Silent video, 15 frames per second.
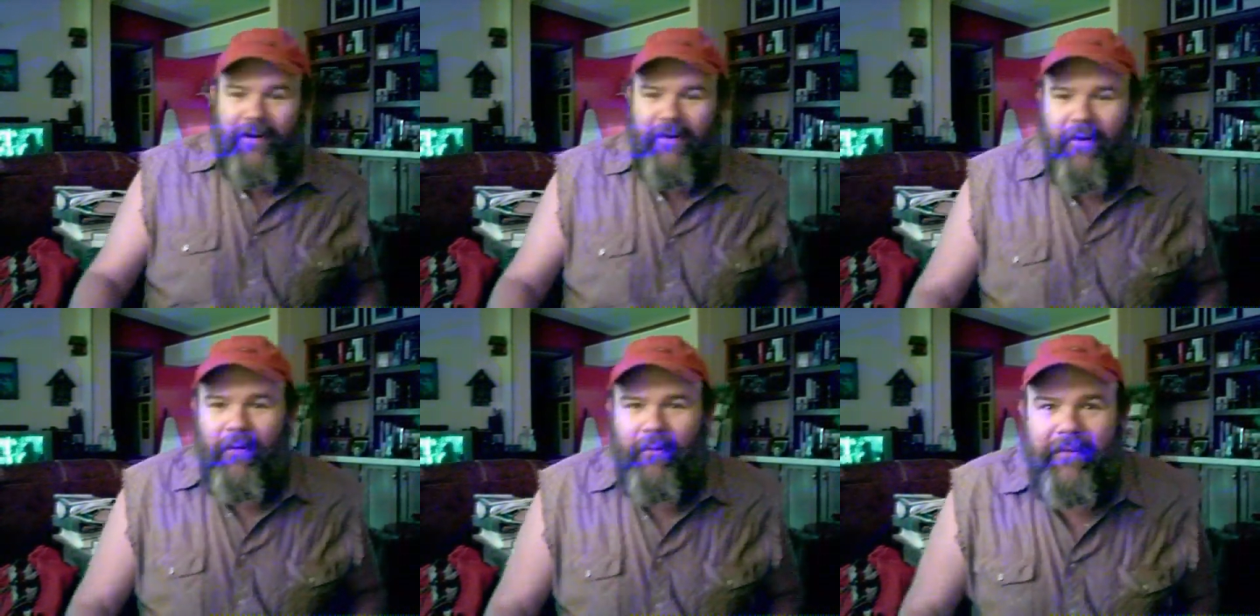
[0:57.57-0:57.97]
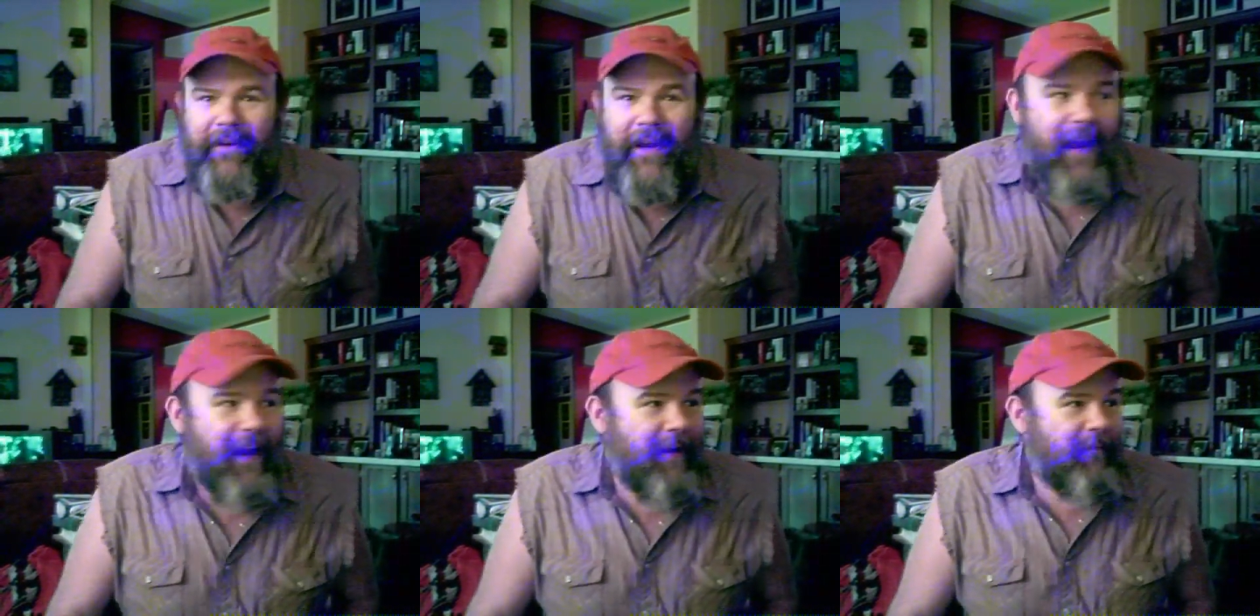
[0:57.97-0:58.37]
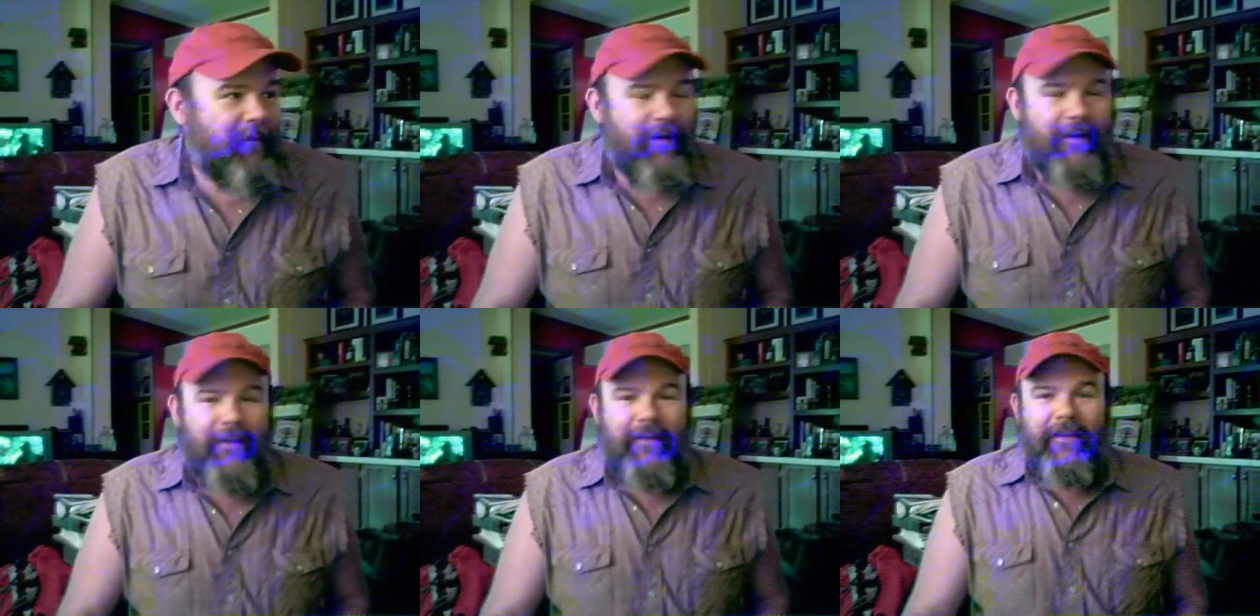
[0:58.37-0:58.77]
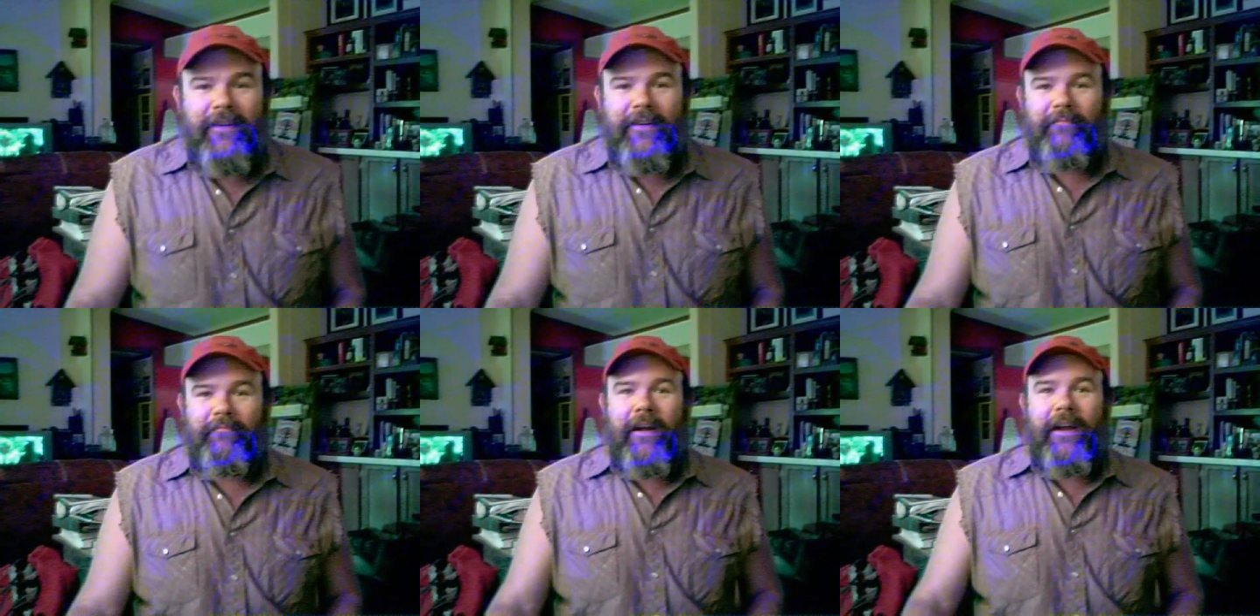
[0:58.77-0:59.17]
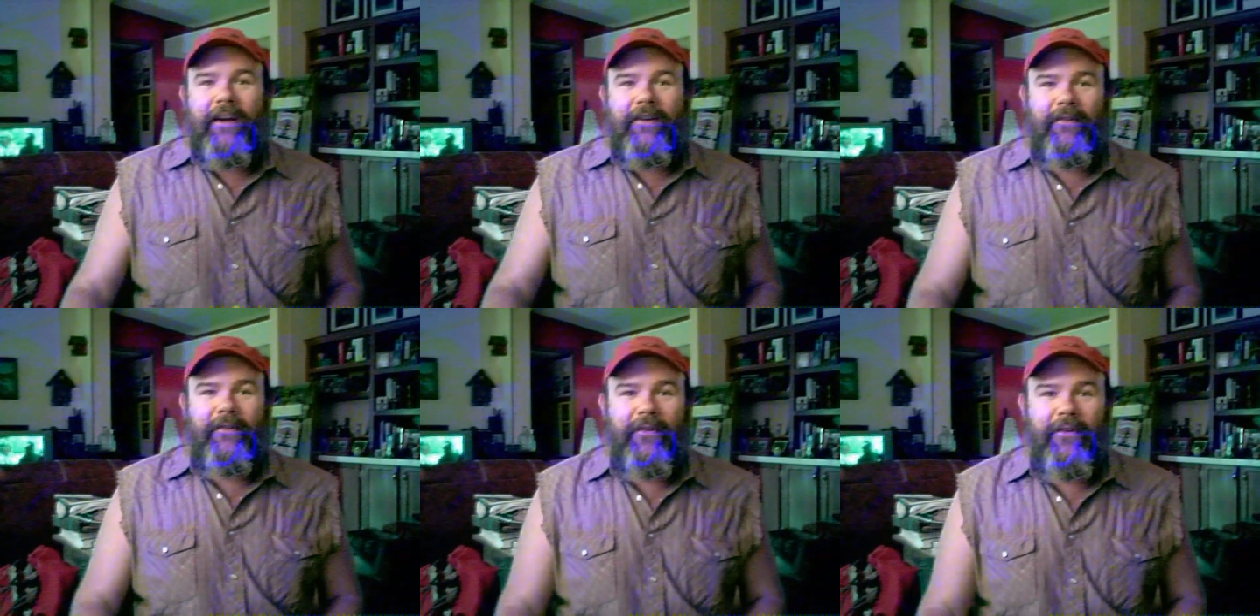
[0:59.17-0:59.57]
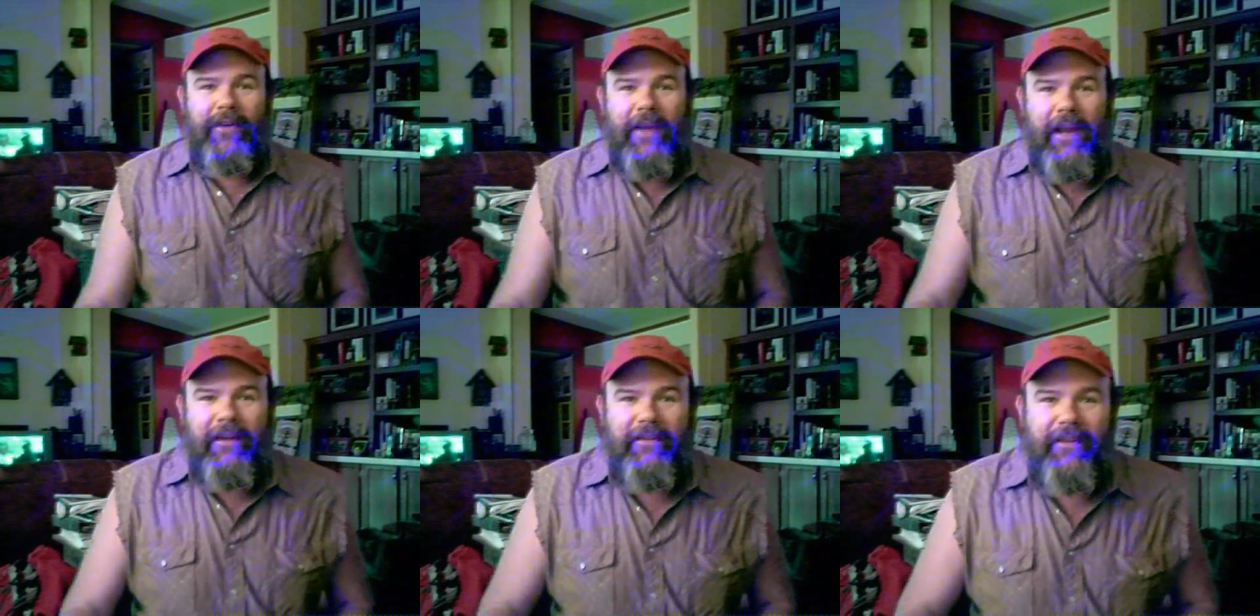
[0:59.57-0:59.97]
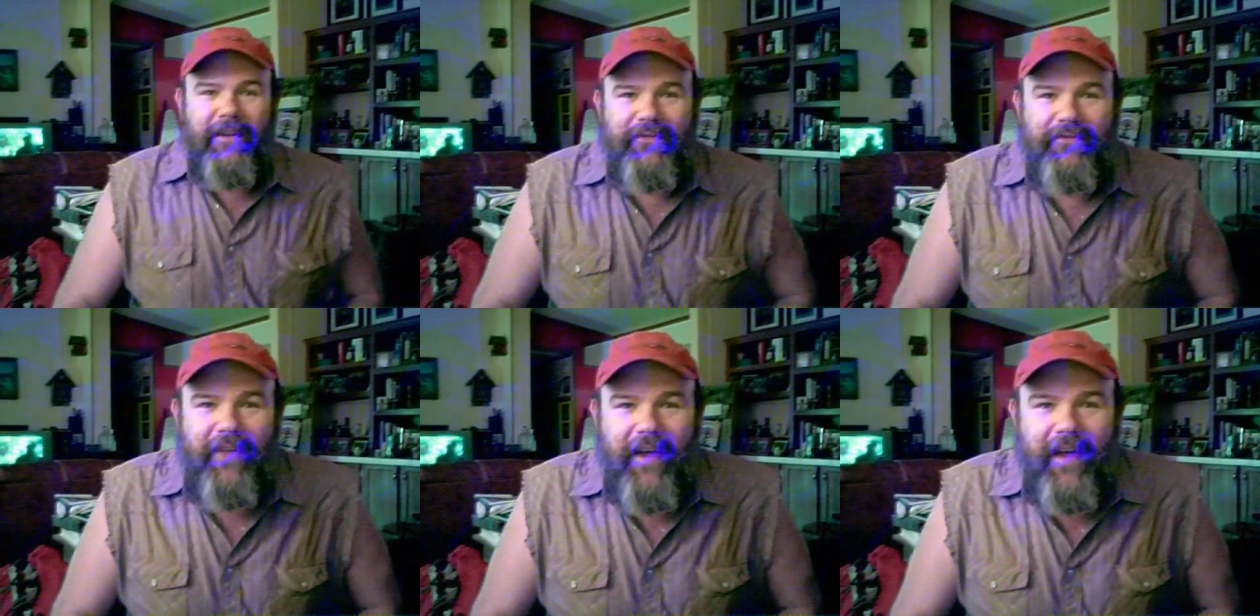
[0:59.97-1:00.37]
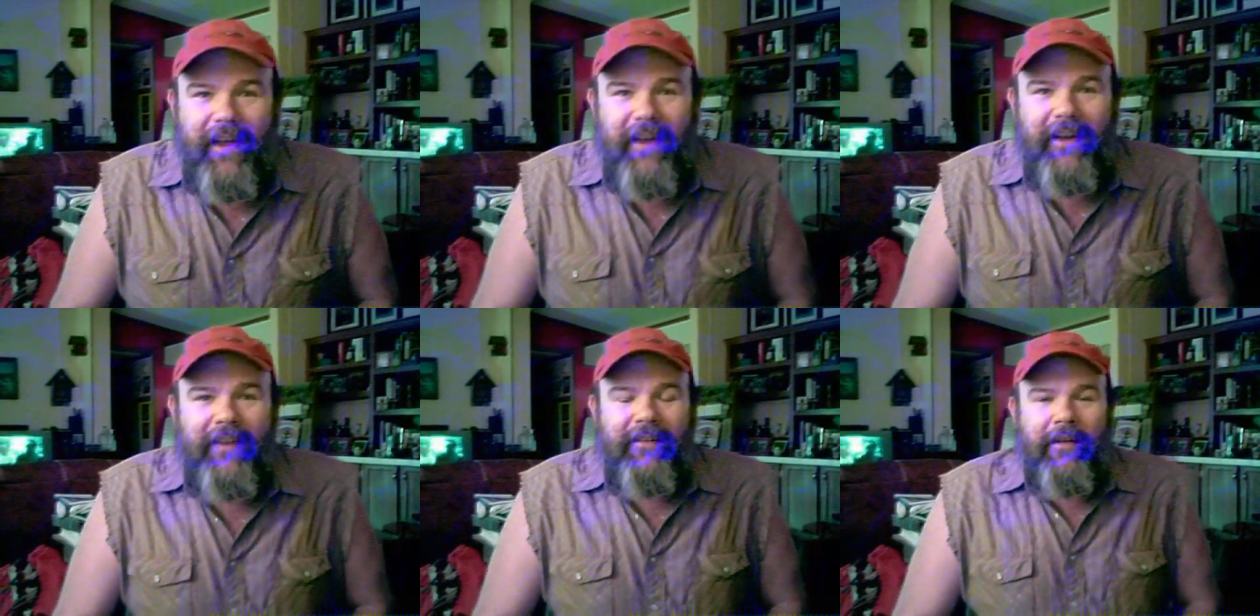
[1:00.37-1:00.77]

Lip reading: her on camera and make her look at this thing.